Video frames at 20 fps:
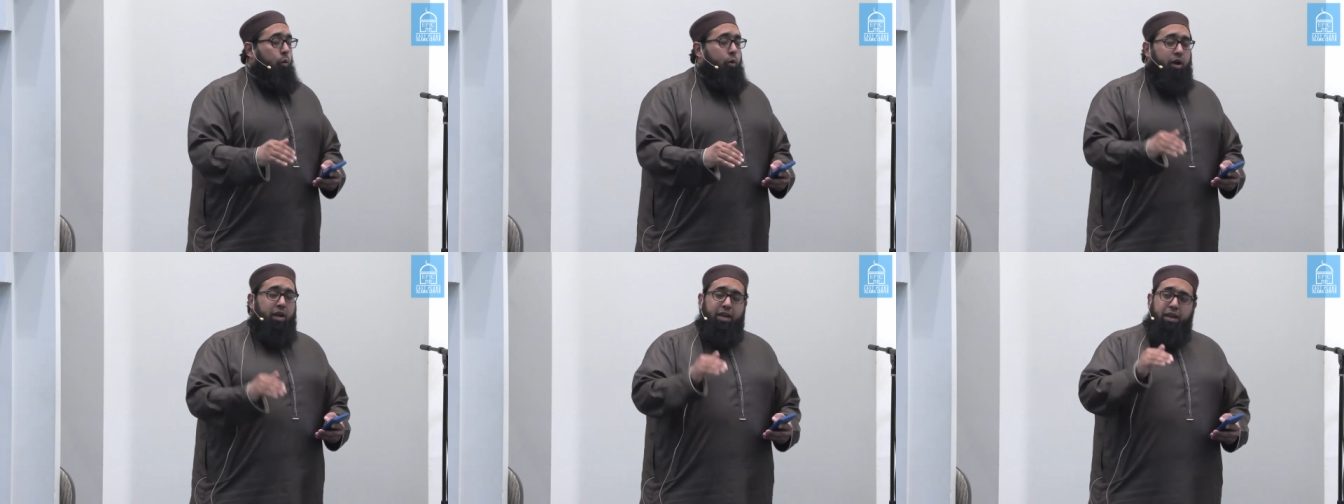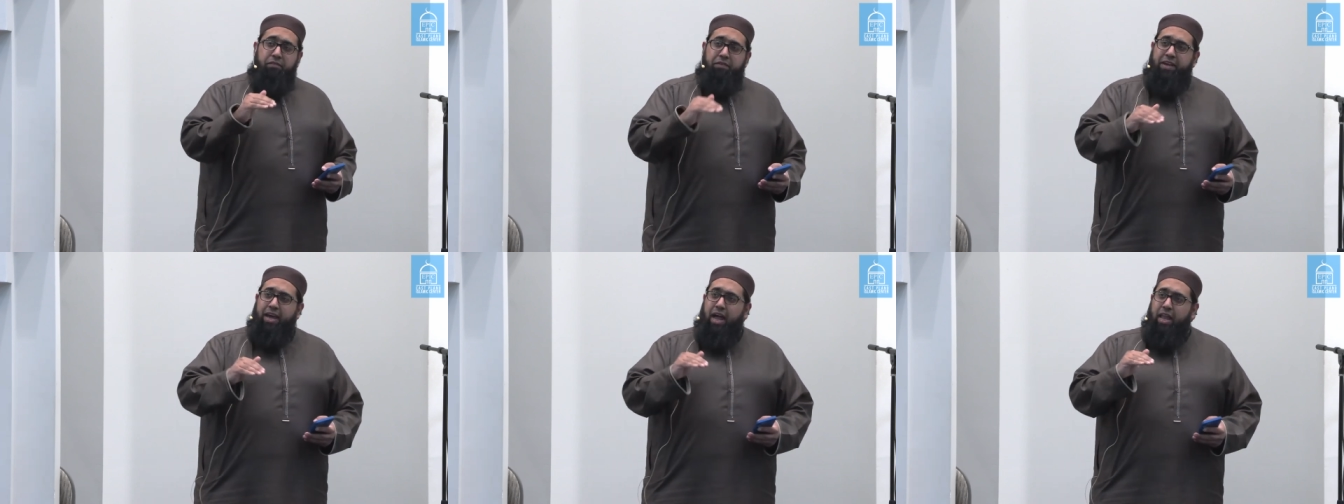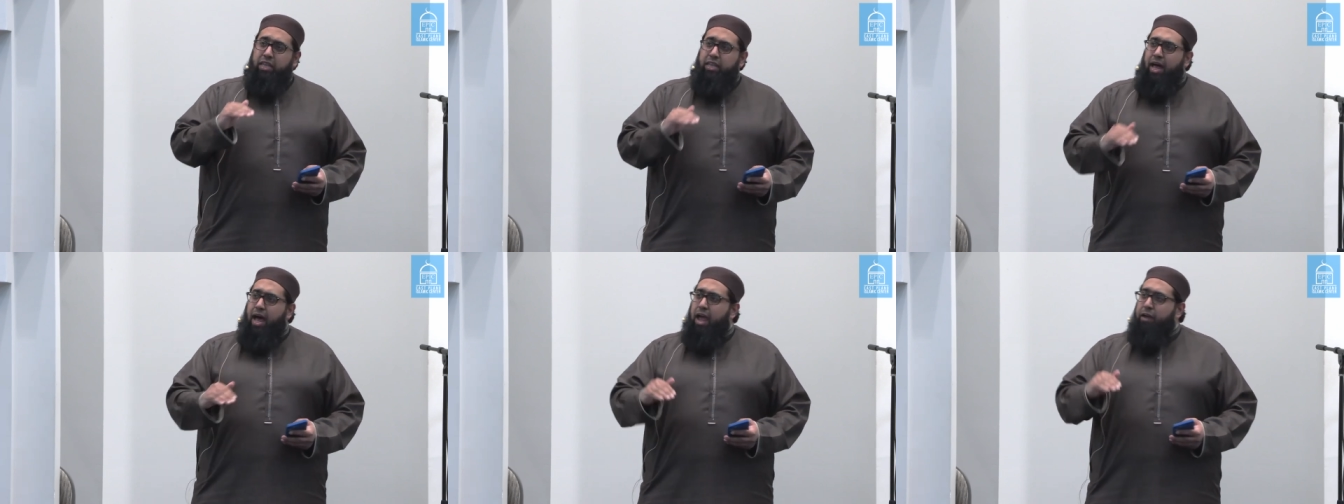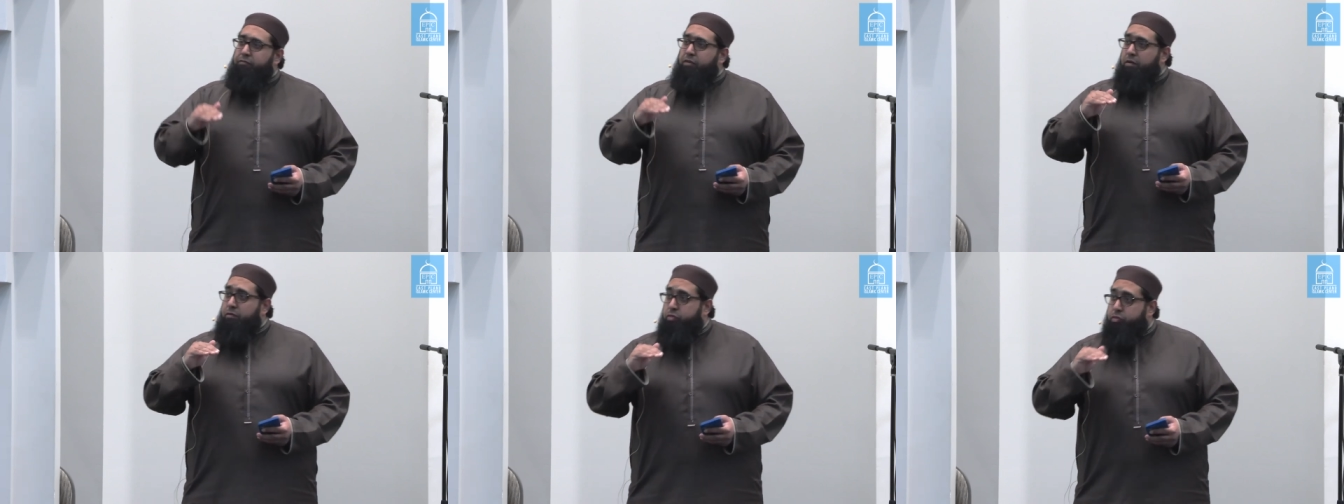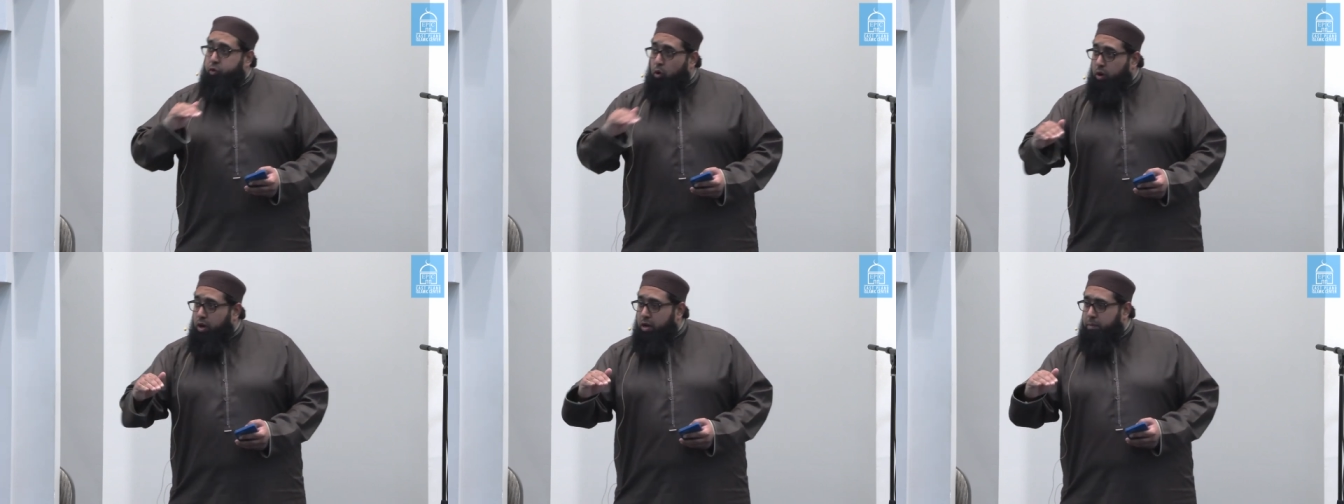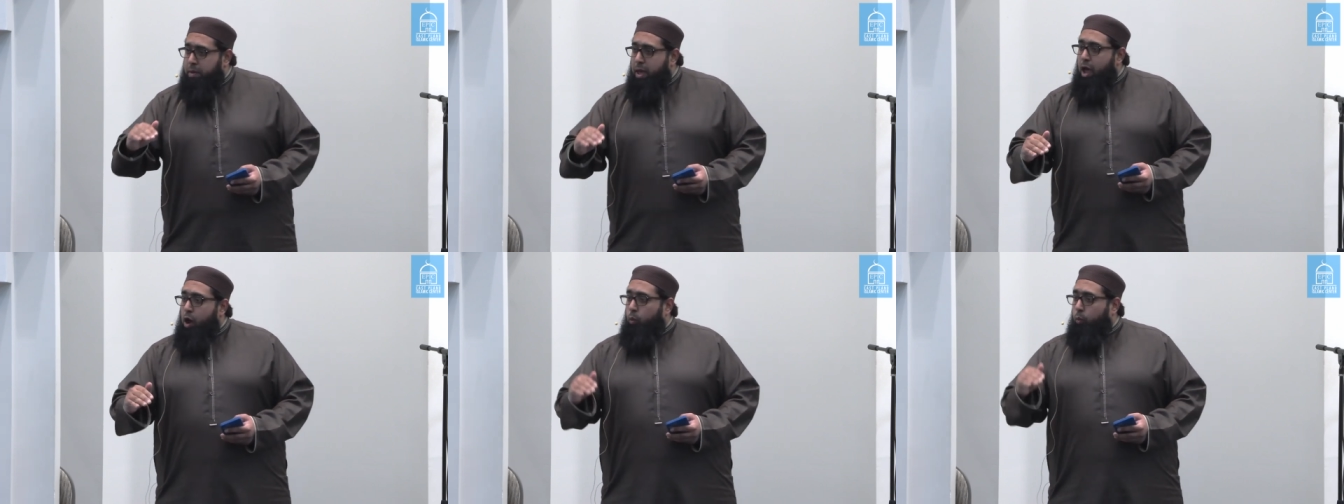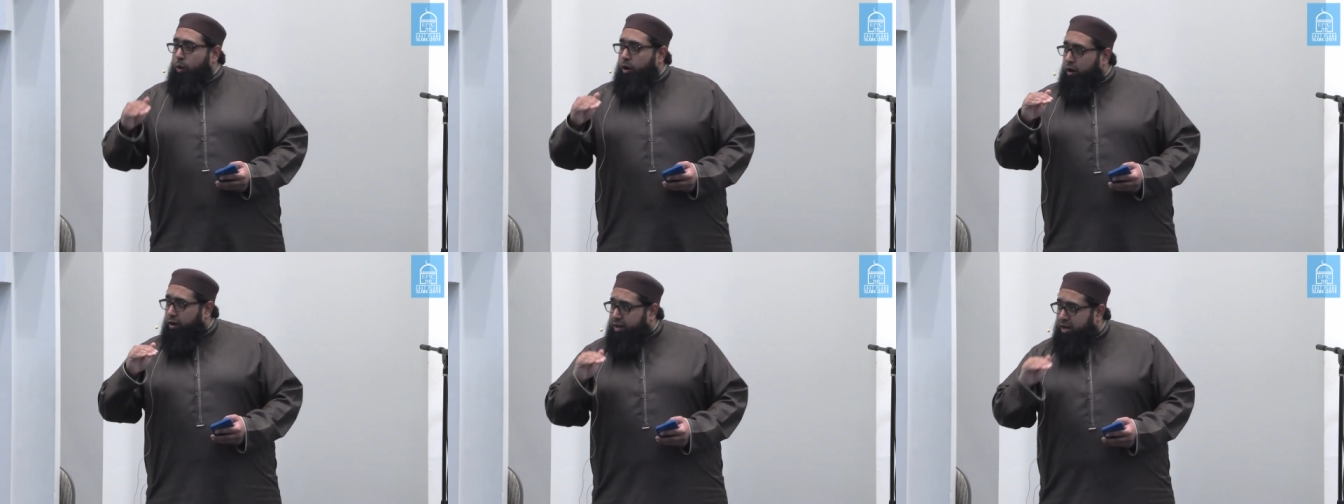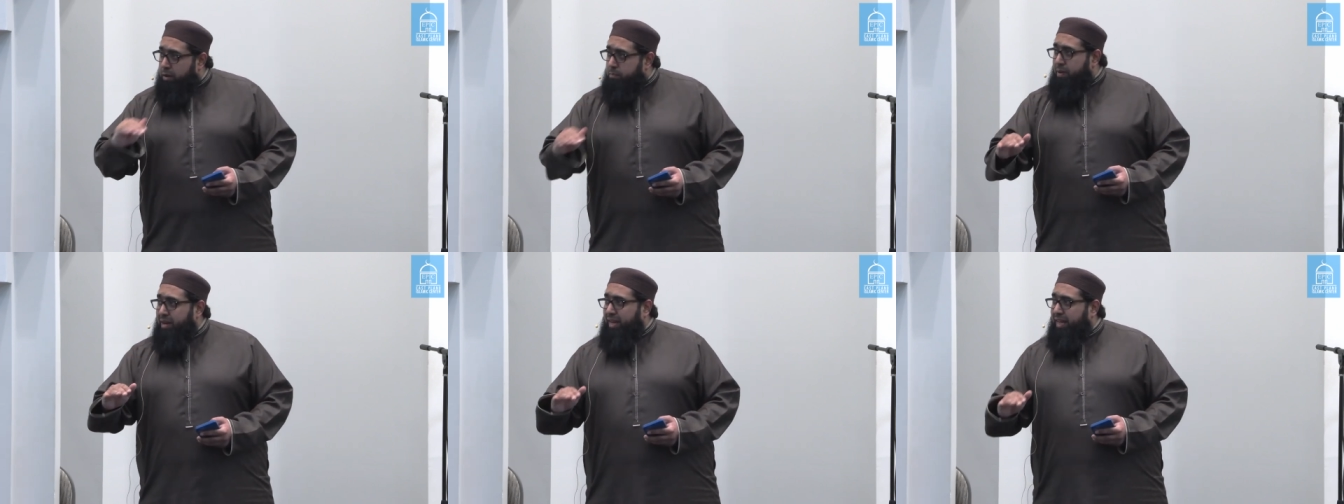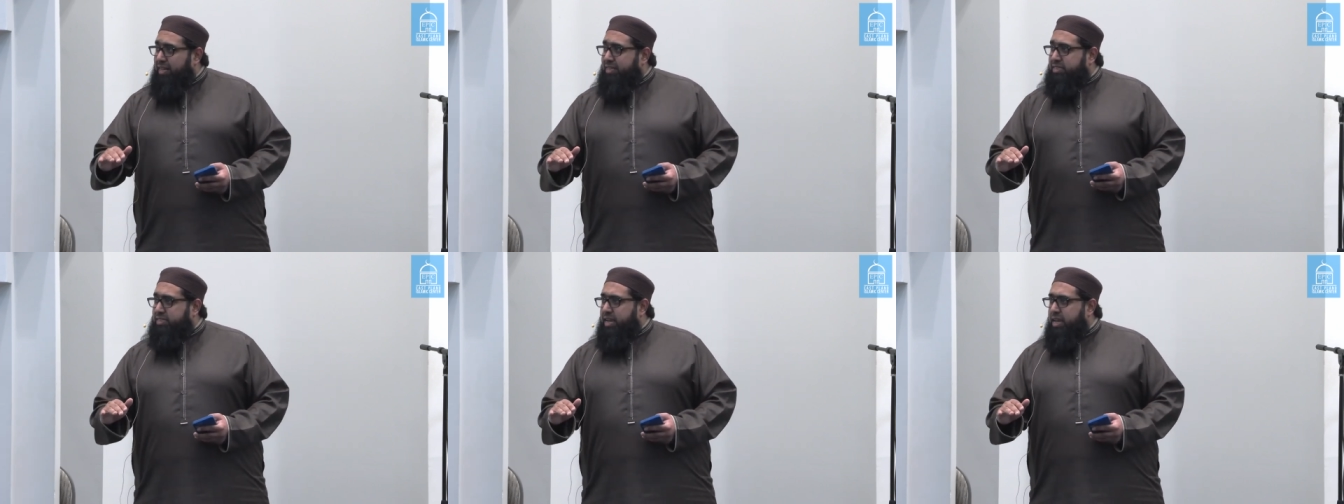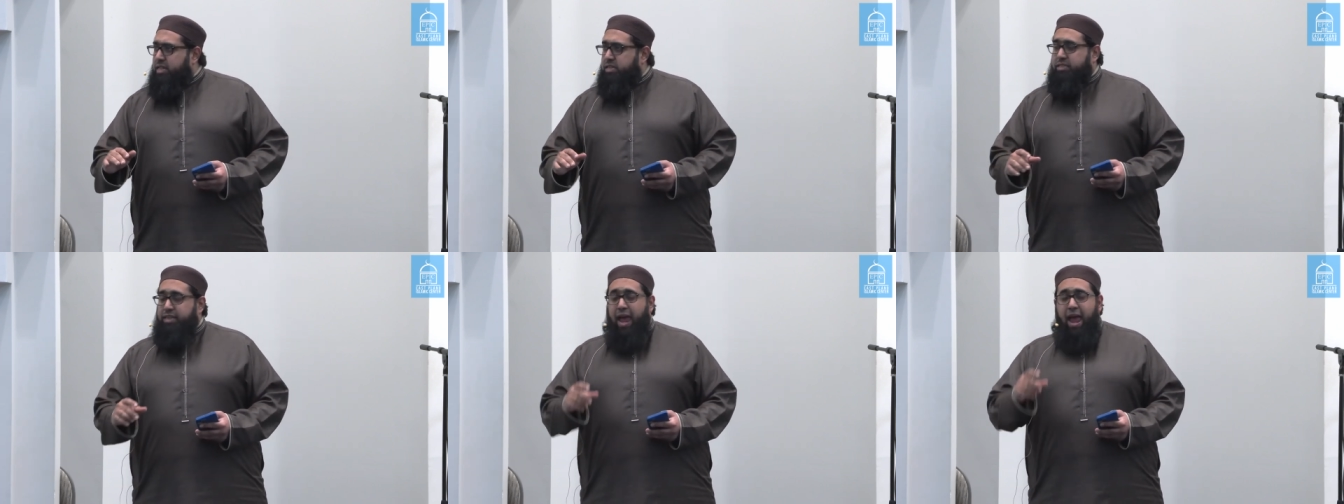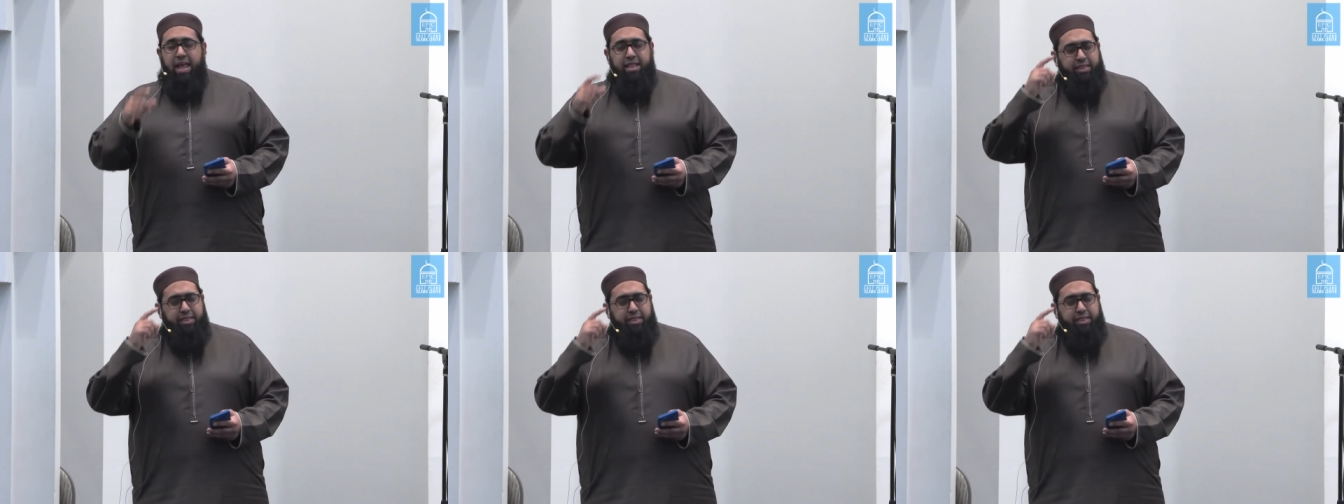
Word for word: We're living a life of dhulm. We are committing sins,